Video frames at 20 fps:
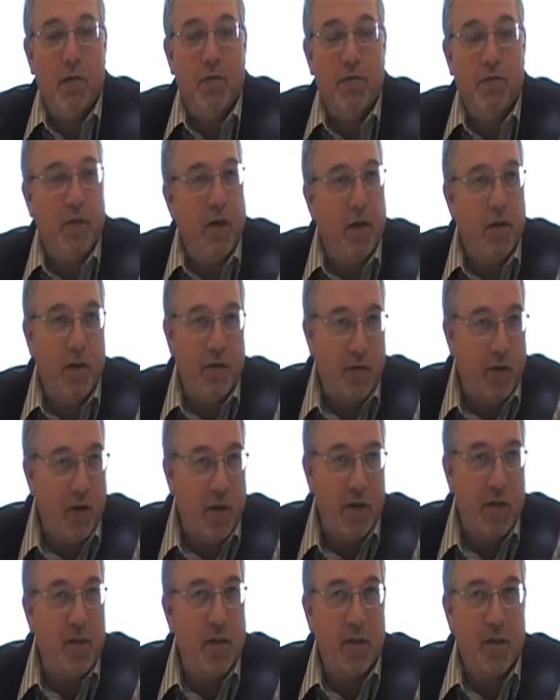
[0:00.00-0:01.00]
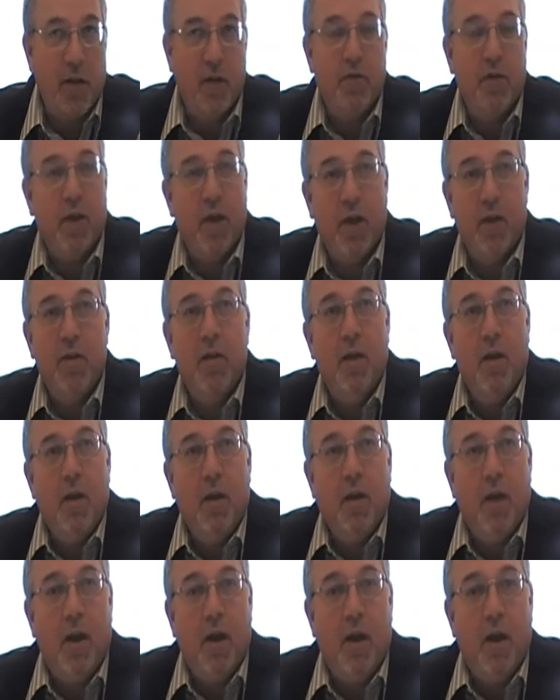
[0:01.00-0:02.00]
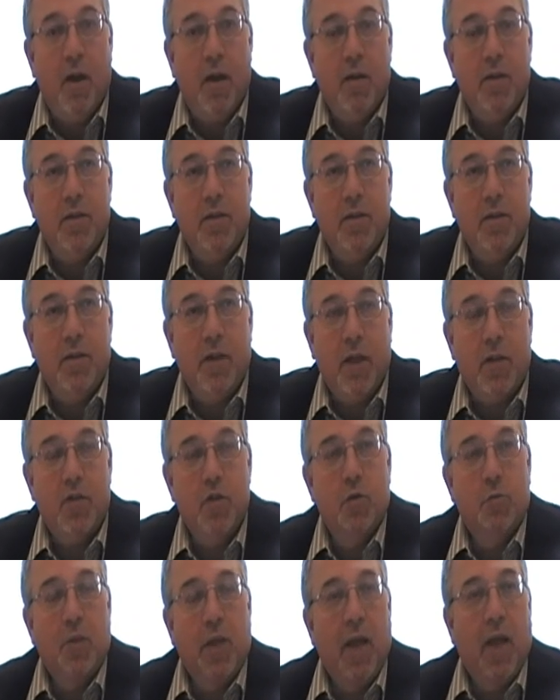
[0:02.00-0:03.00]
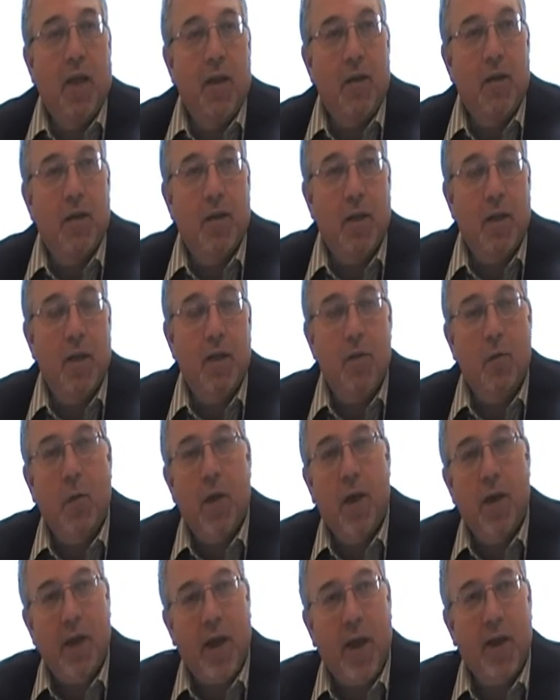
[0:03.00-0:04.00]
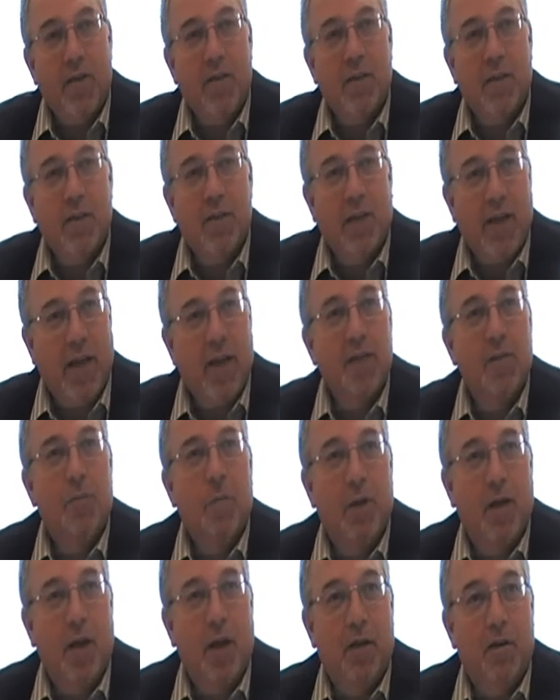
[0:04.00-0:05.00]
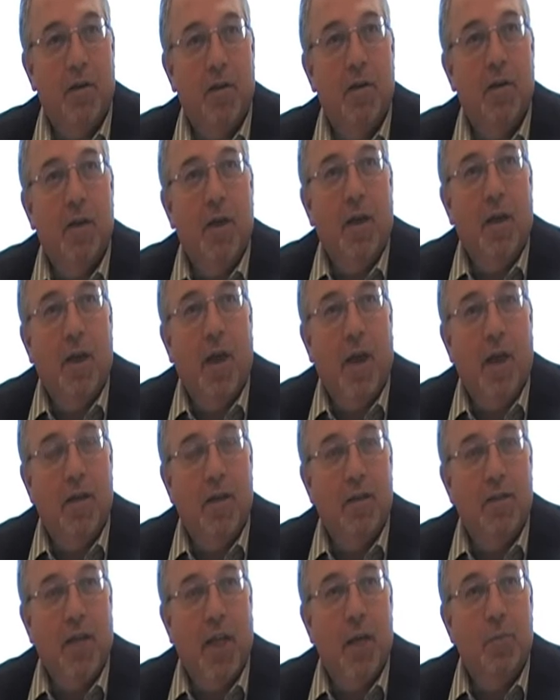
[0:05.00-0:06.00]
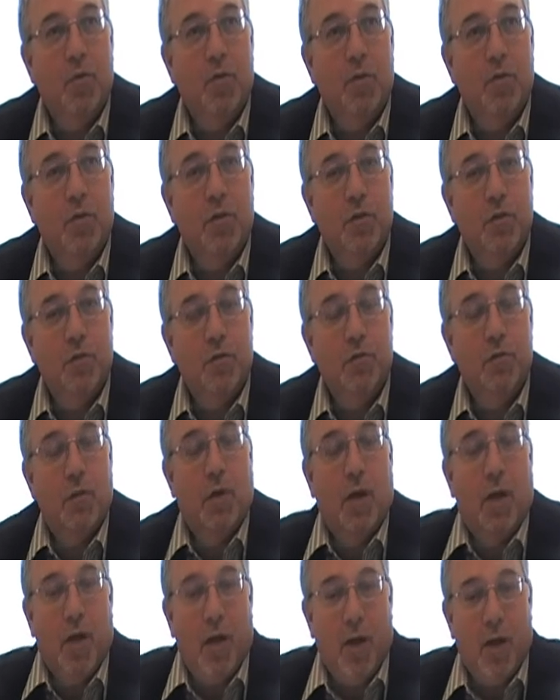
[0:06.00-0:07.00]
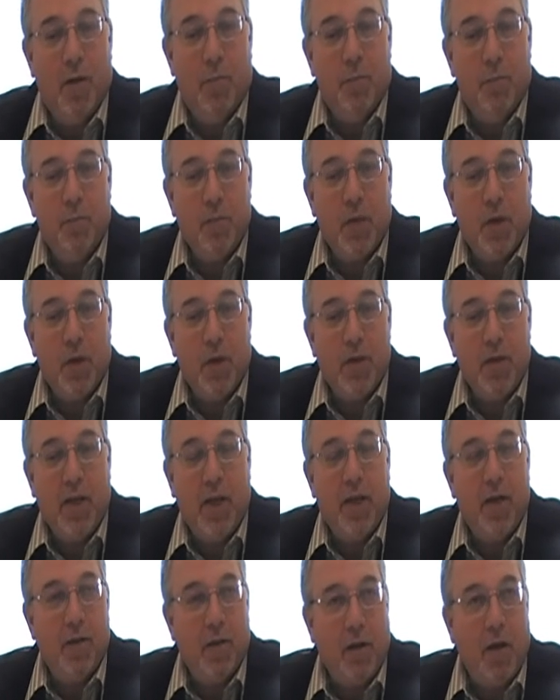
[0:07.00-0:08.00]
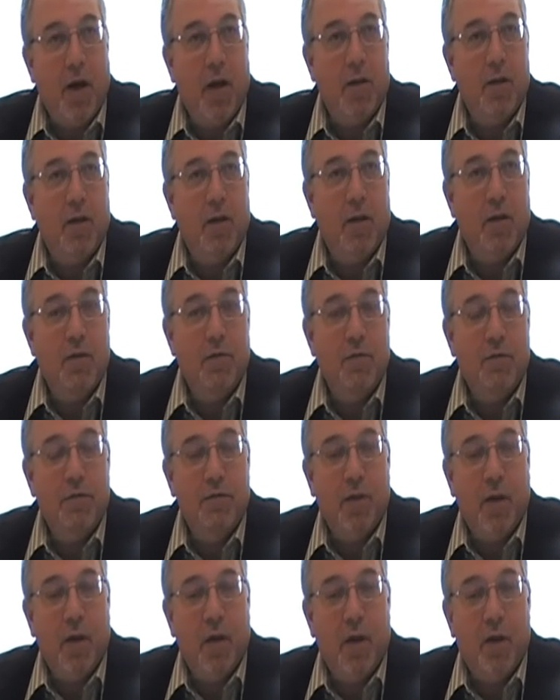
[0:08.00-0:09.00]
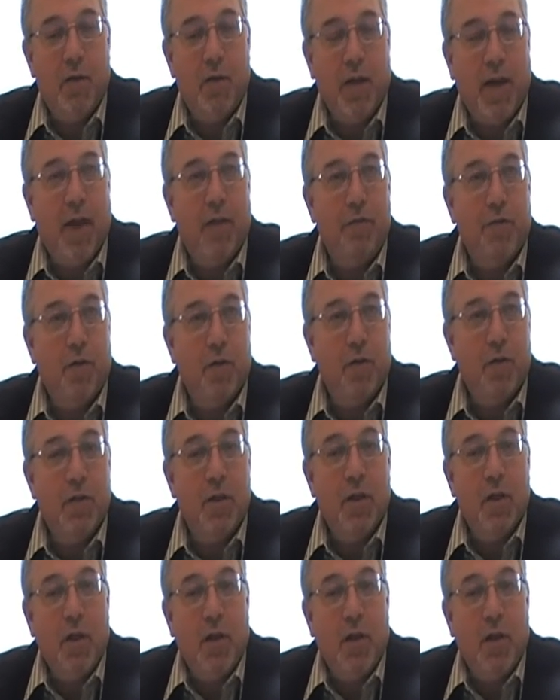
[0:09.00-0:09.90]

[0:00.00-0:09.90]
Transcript: very, very significant, TechSoup Canada in a way acts as an expediter and is able to take a lot of the effort